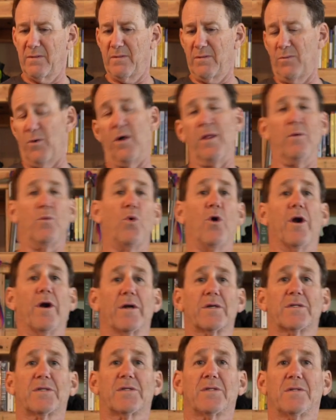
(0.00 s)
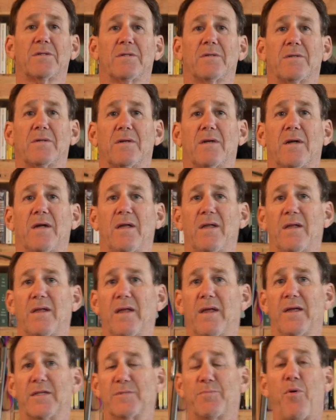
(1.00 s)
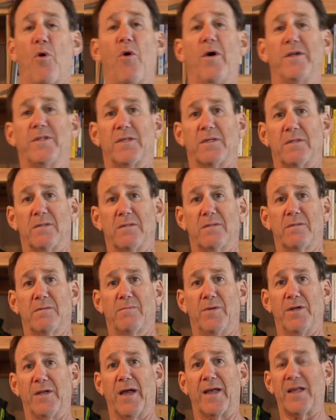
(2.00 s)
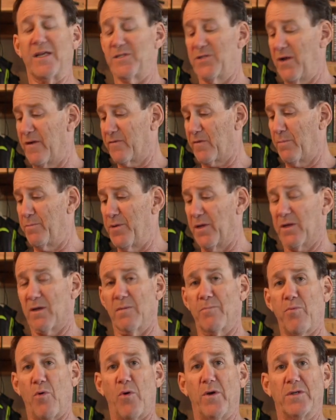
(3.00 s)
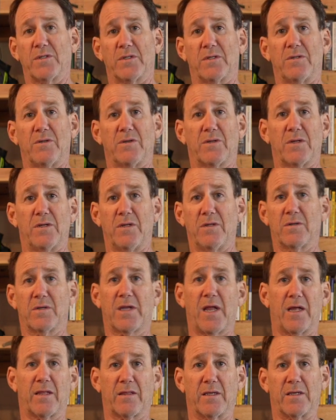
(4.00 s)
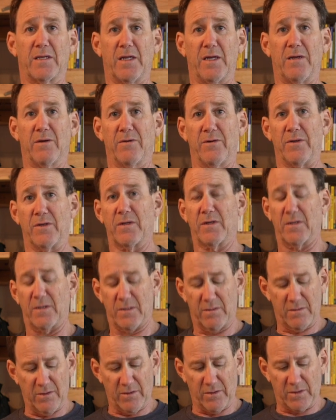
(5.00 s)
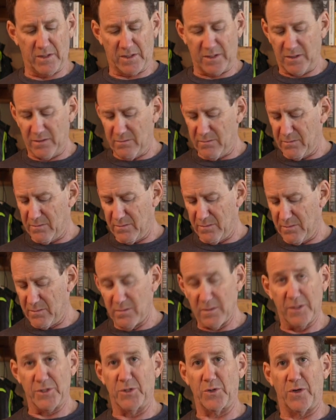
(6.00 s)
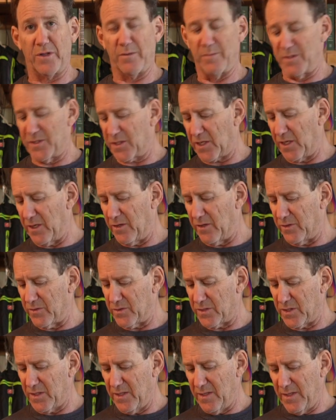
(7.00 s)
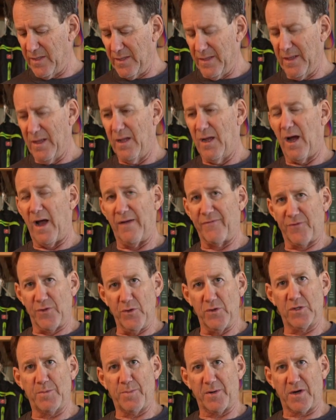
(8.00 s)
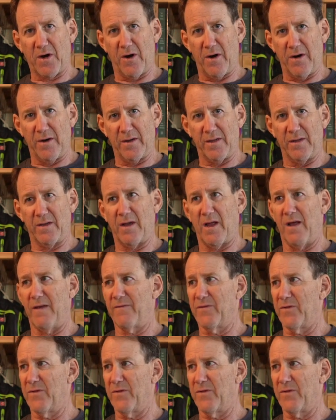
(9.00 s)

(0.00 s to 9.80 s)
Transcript: it works. It's poison, but I guess you have to pick your poison. You can either take the DEET or you can, enjoy the mosquitoes. I've used Picardin. I've